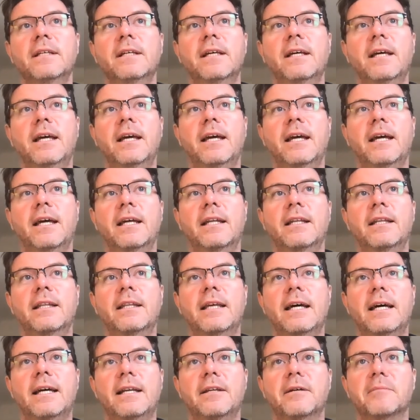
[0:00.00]
And
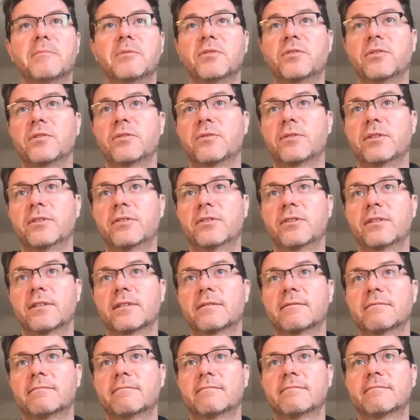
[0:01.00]
that number is
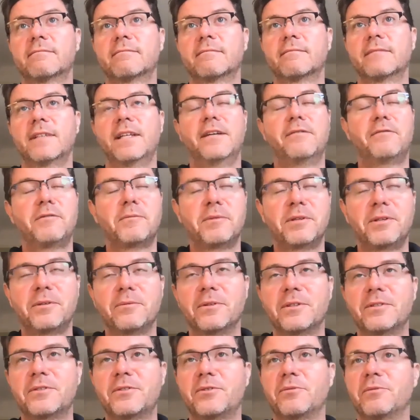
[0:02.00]
increasing. Everybody
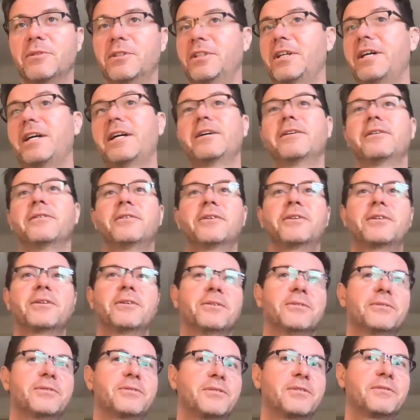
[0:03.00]
wants to retire to the
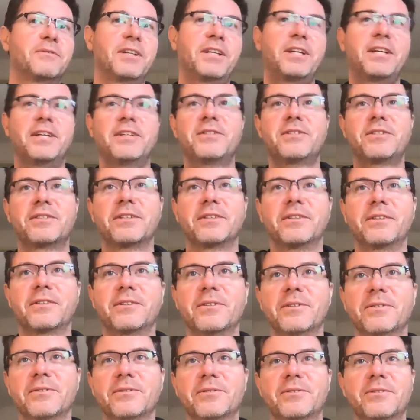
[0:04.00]
coast or vacation on the
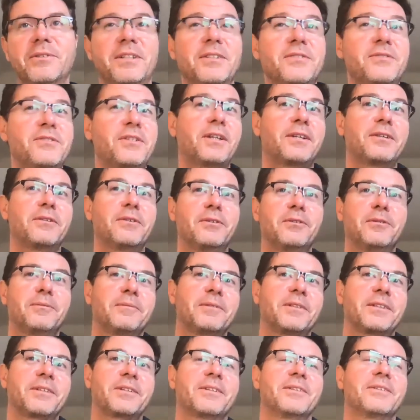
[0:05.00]
coast or get a second home
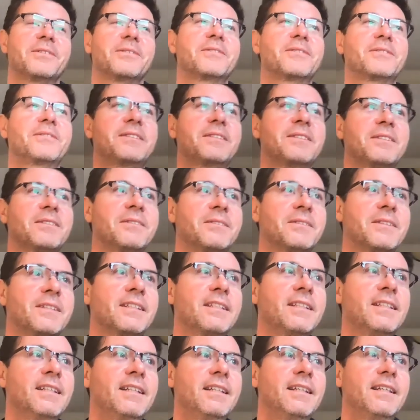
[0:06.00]
on the coast,
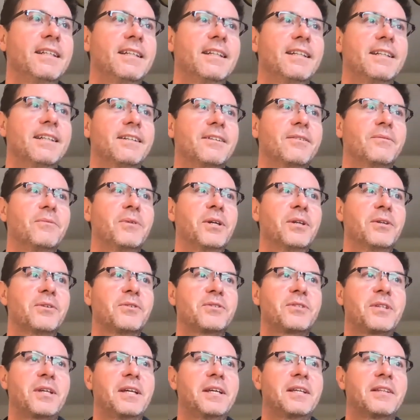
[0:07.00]
and we
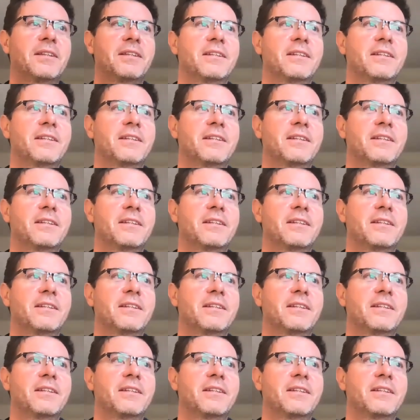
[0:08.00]
understand